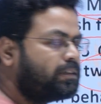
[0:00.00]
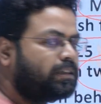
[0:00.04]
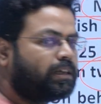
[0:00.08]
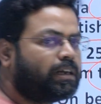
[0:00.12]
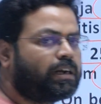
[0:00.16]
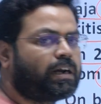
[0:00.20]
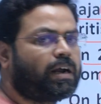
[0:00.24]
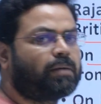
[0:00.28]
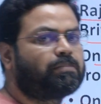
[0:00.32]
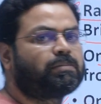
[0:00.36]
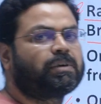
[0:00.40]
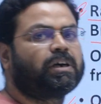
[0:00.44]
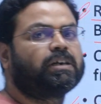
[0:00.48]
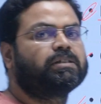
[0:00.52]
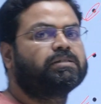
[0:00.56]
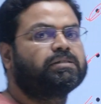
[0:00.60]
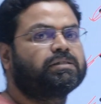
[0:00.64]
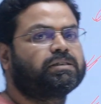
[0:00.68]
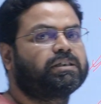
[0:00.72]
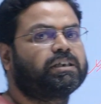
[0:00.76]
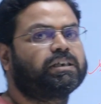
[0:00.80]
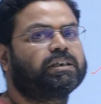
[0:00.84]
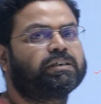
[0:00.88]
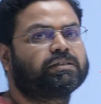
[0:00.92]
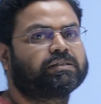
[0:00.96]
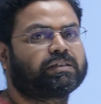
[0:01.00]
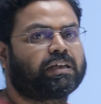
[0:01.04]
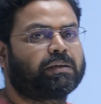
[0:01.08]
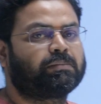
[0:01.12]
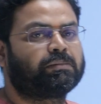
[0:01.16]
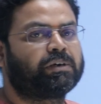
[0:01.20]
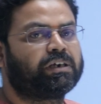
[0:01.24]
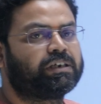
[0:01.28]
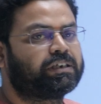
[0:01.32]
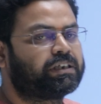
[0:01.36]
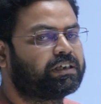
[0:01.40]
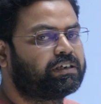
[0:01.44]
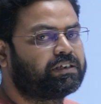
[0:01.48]
the Ramgarh state
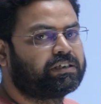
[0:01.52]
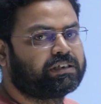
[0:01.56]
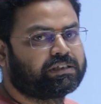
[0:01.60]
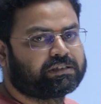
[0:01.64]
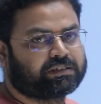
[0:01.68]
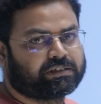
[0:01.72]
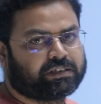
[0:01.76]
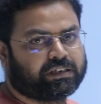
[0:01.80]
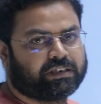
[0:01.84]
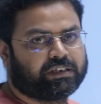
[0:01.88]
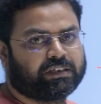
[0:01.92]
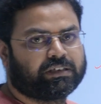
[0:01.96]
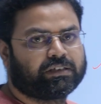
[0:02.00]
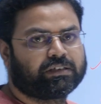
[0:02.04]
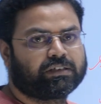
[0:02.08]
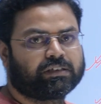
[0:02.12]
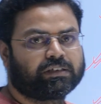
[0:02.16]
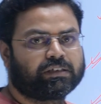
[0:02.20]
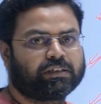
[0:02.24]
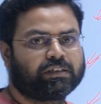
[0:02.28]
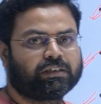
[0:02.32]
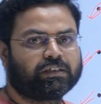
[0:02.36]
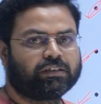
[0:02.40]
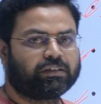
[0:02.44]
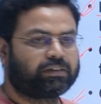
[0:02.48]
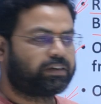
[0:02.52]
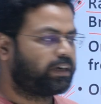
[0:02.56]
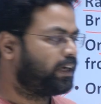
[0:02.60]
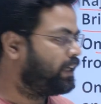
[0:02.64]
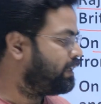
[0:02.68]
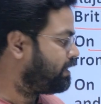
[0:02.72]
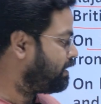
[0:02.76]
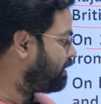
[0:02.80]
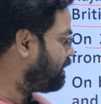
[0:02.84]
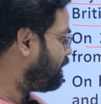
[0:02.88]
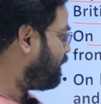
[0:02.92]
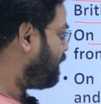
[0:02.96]
simultaneously, right?